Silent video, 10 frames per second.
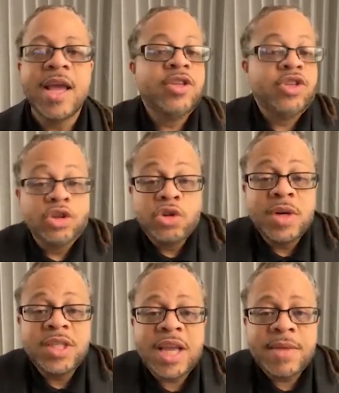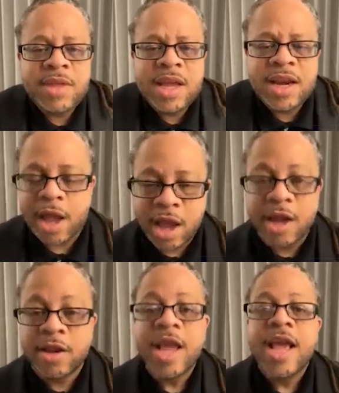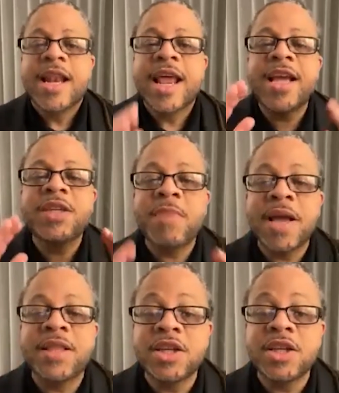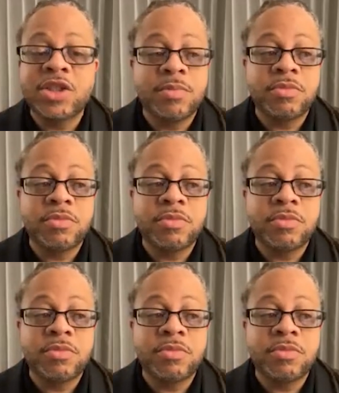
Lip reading: They're doing the same thing. Like, and they expect us